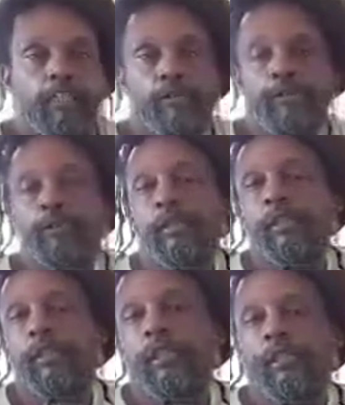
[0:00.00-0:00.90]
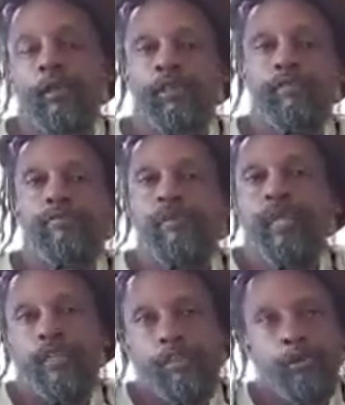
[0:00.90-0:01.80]
so now you've made
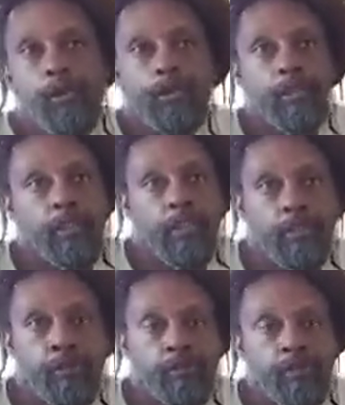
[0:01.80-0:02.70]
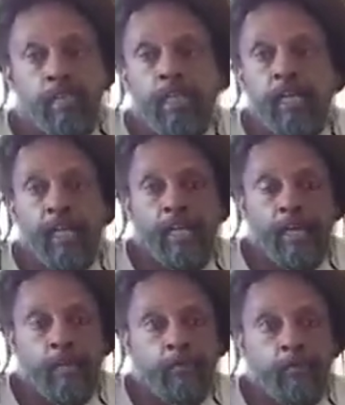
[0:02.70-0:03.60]
your note,
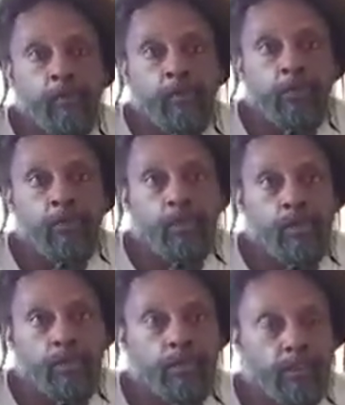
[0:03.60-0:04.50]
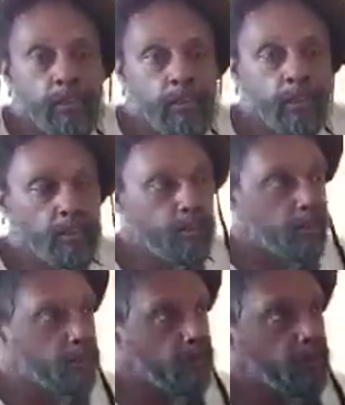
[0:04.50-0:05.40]
we will go on to
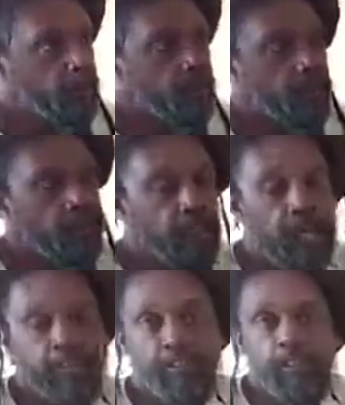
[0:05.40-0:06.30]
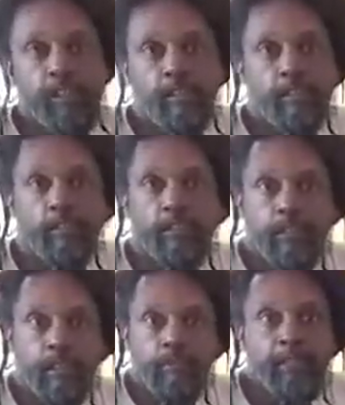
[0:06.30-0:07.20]
the actual
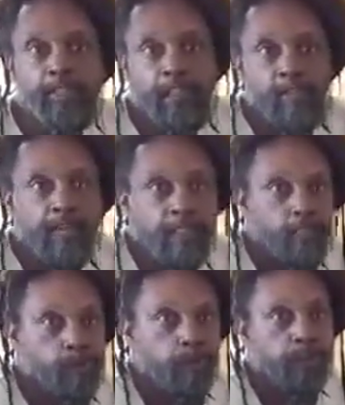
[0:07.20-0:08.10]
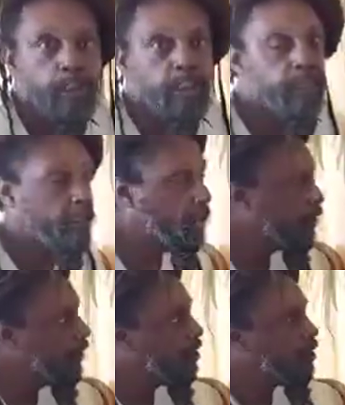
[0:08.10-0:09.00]
meat of the matter now, so to speak.
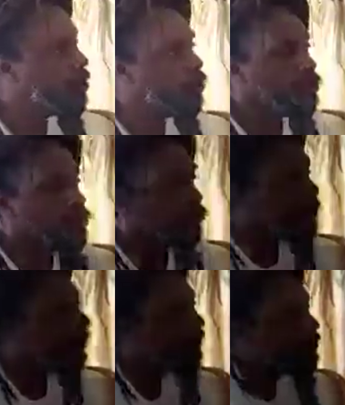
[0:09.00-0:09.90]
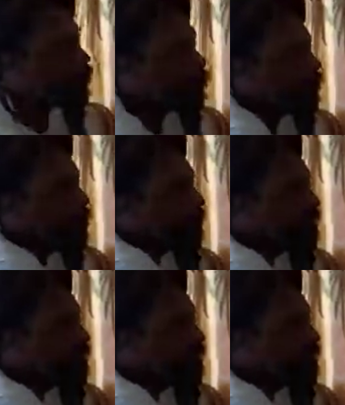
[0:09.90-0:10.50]
So we have the union of